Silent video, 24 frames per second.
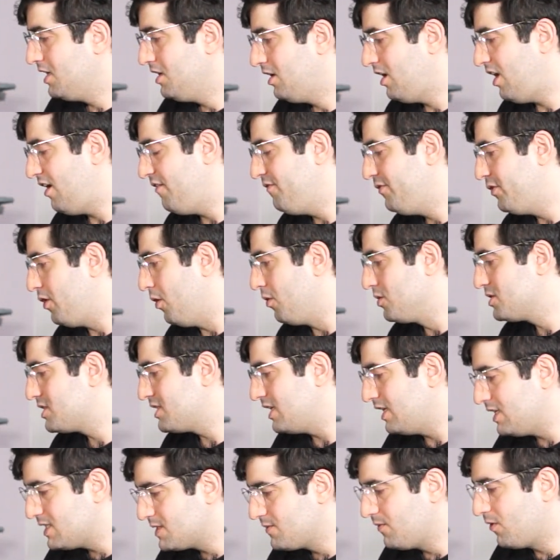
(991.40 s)
If those
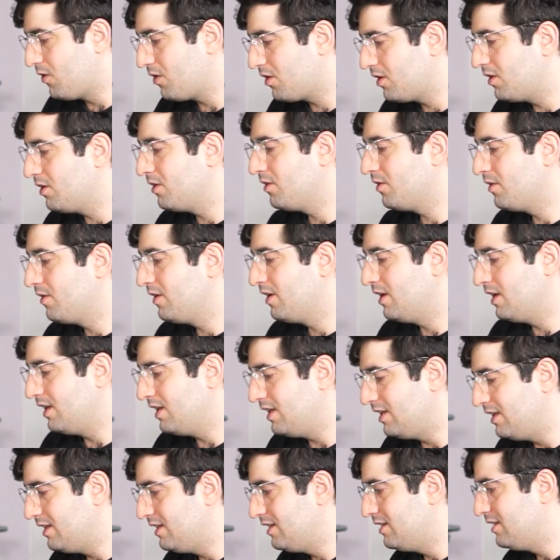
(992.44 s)
things work,
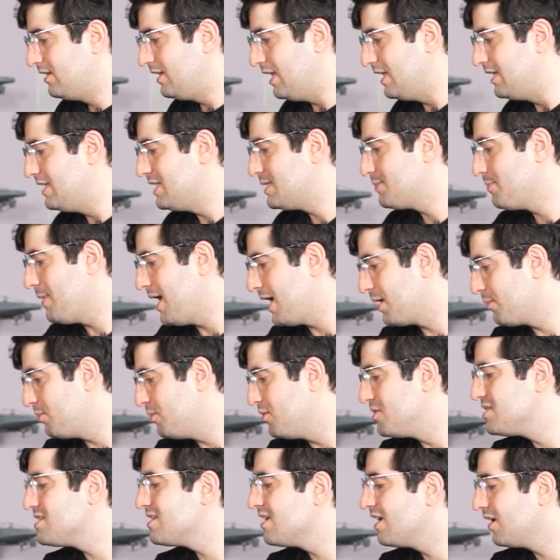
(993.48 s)
then this
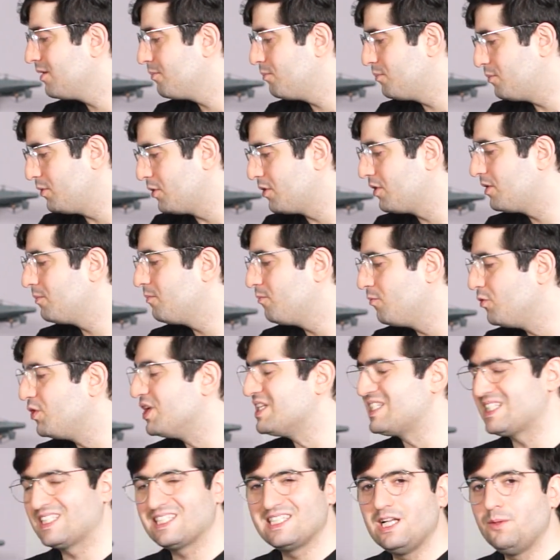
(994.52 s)
MacBook would
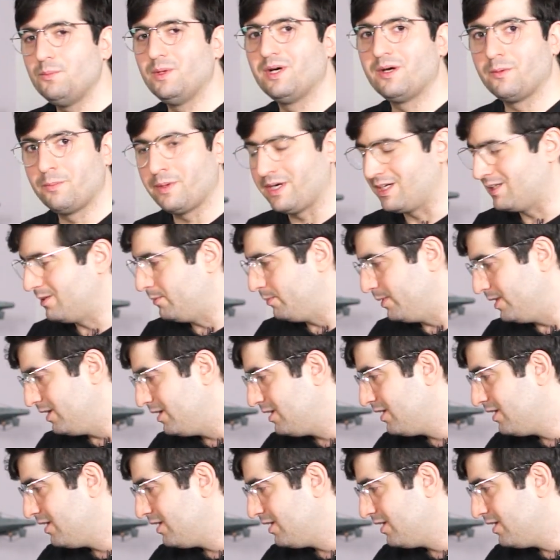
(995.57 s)
still be repairable.